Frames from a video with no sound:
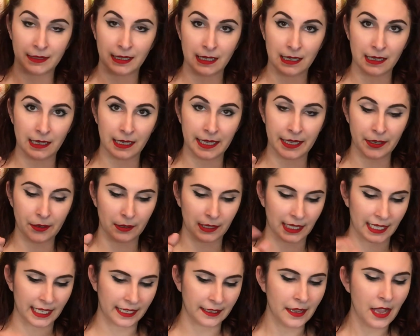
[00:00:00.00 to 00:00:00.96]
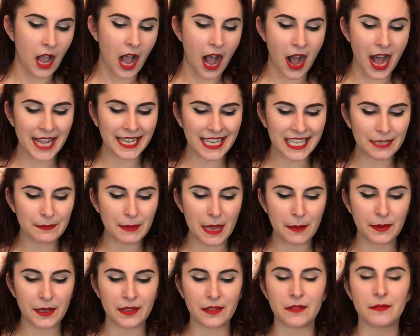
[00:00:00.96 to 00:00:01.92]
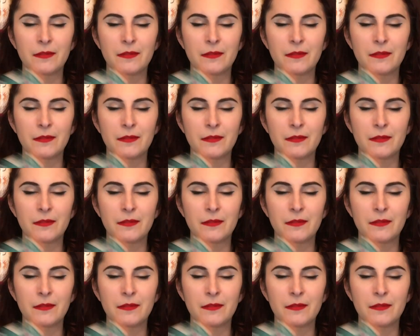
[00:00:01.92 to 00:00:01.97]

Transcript: Literally. I guess maybe